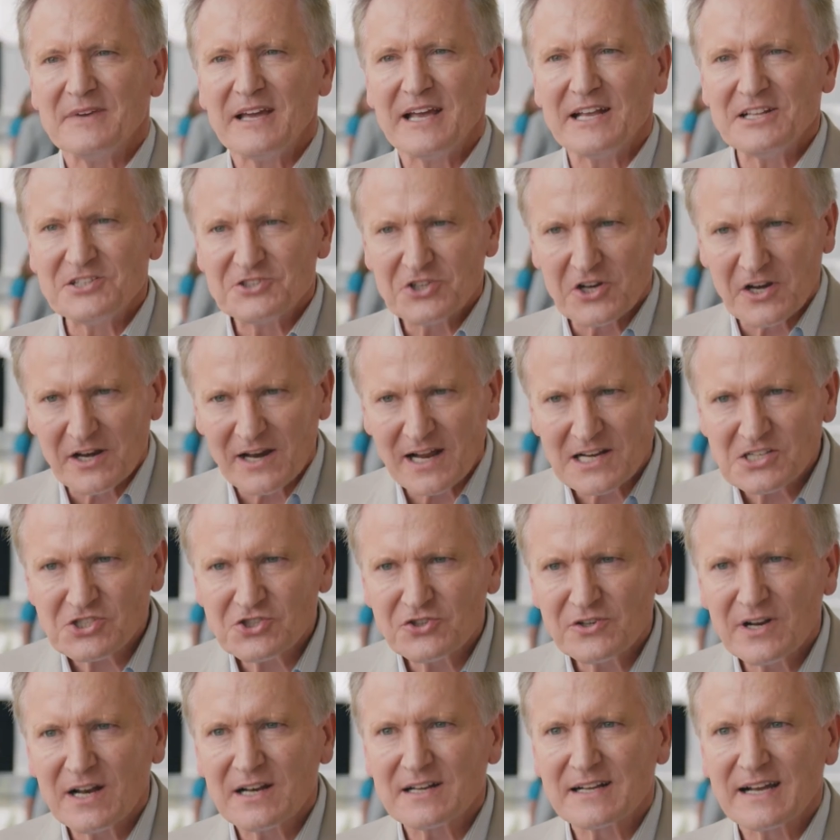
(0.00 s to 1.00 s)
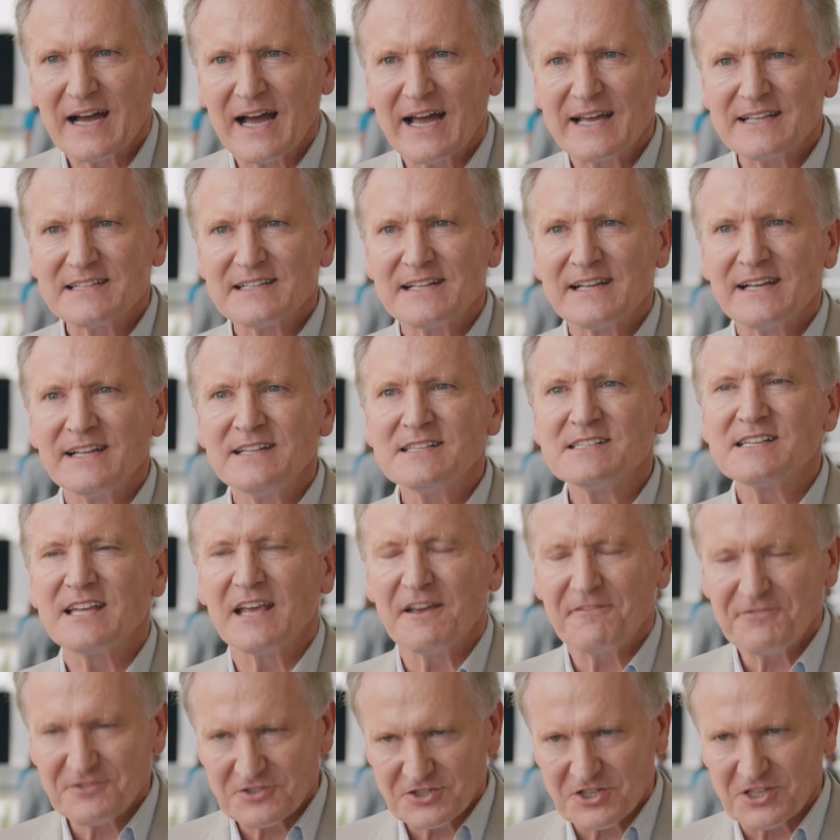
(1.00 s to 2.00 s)
International guidelines
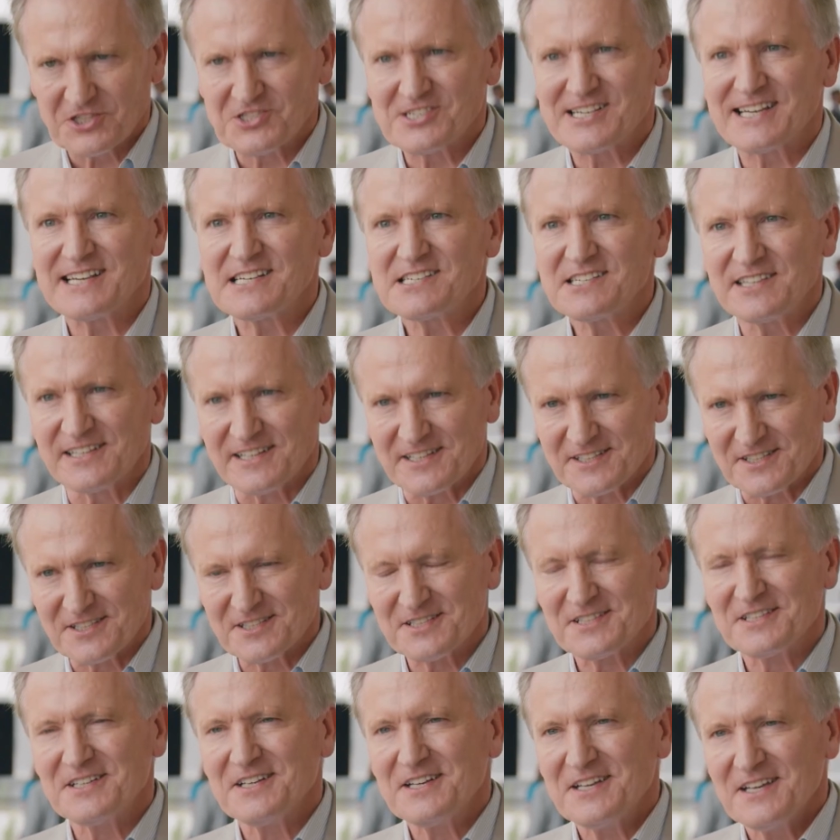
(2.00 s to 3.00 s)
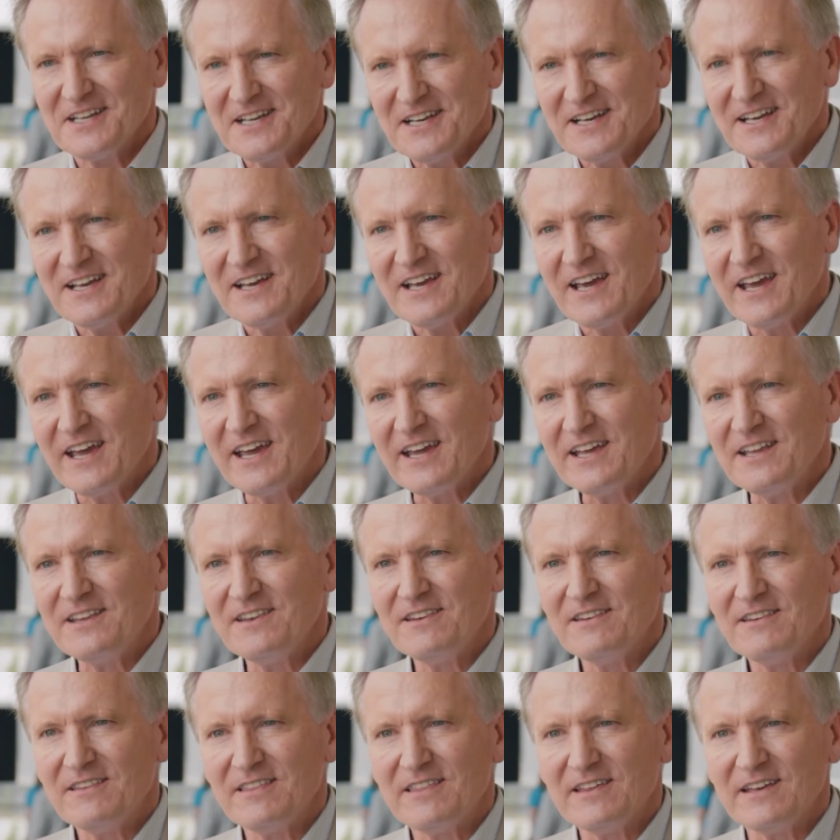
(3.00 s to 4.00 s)
have suggested
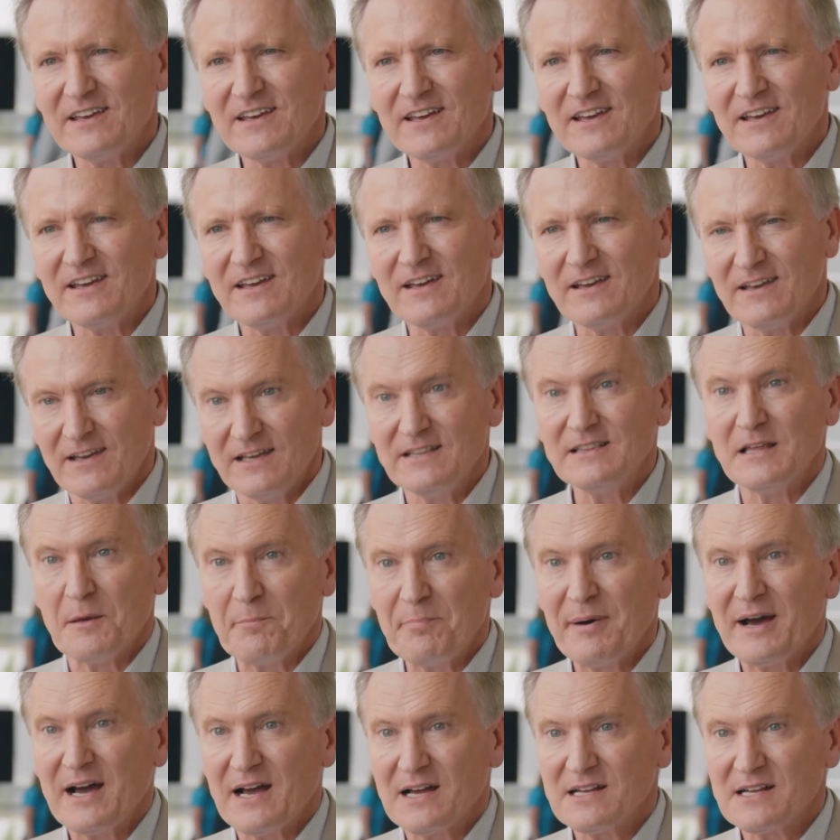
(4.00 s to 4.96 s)
in the